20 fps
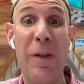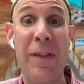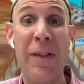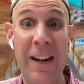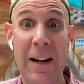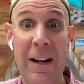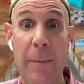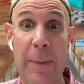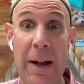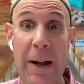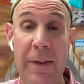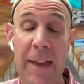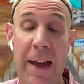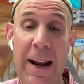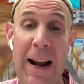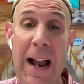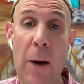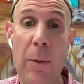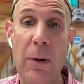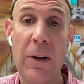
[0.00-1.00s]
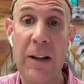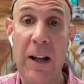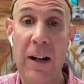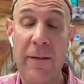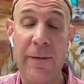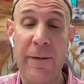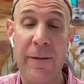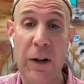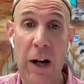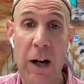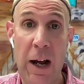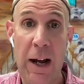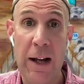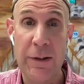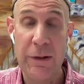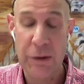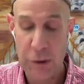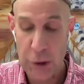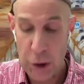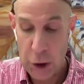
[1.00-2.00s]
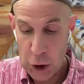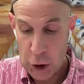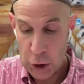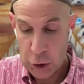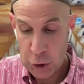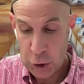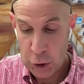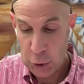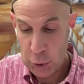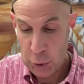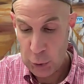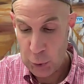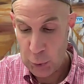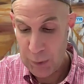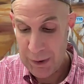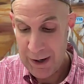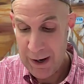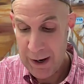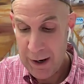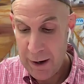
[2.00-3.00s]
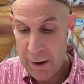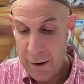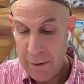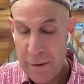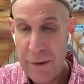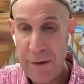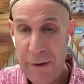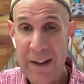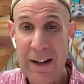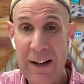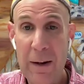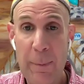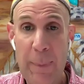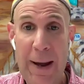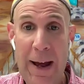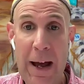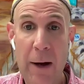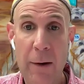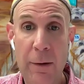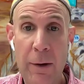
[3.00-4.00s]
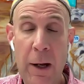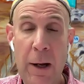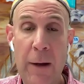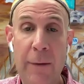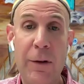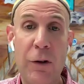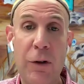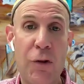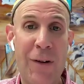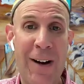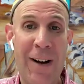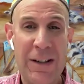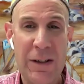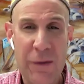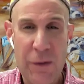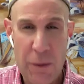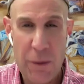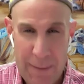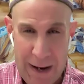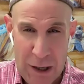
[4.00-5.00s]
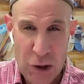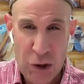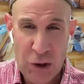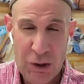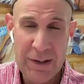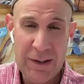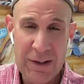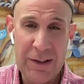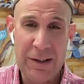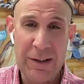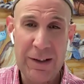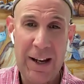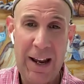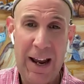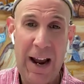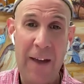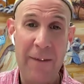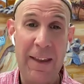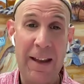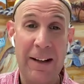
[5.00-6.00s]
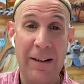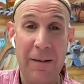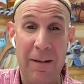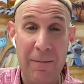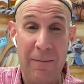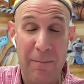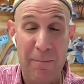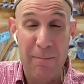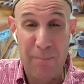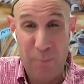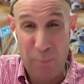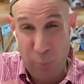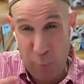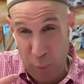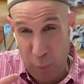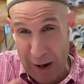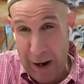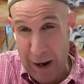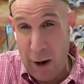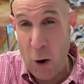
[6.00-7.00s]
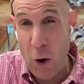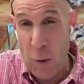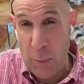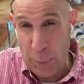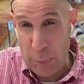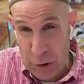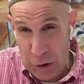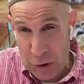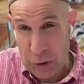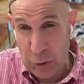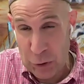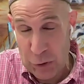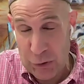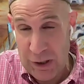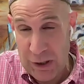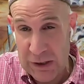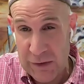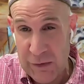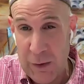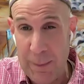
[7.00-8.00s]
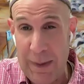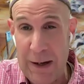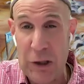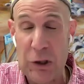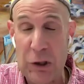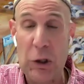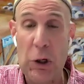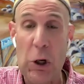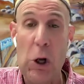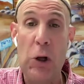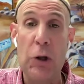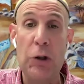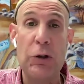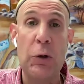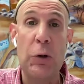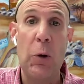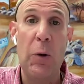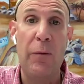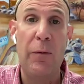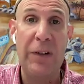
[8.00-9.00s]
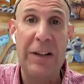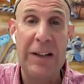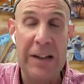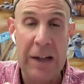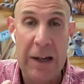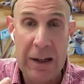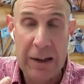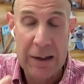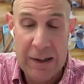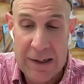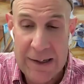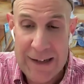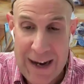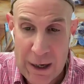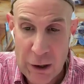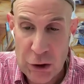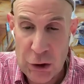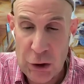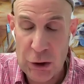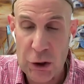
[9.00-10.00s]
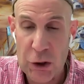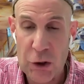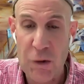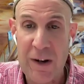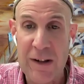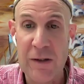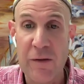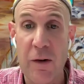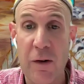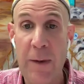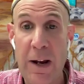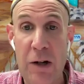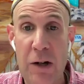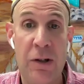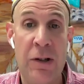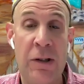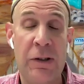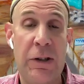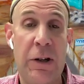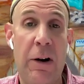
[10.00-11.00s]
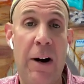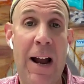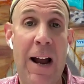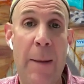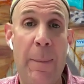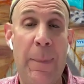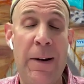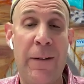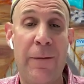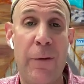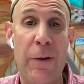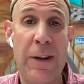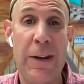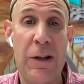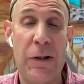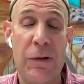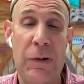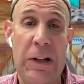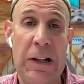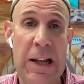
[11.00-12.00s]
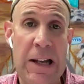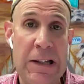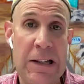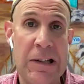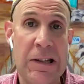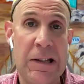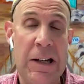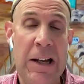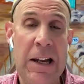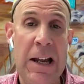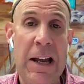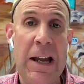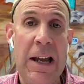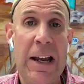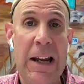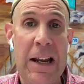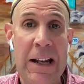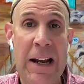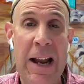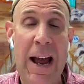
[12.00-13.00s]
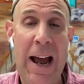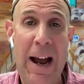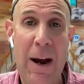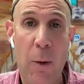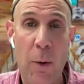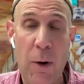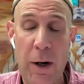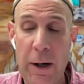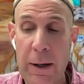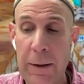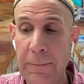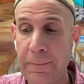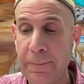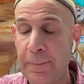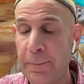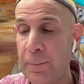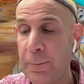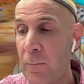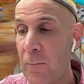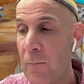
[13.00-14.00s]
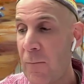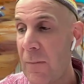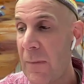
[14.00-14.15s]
to think about that. I would love for us to think about the transformations, and then by our own personal transformation, also hopefully connect to the transformations that are happening for the Israelites in our